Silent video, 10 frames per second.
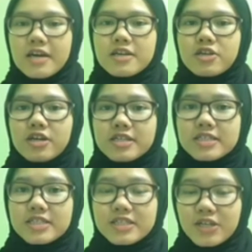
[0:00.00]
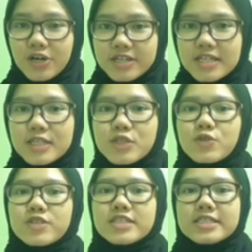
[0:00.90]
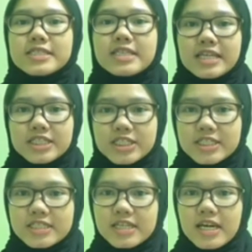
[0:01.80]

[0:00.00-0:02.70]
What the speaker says: According to this nation,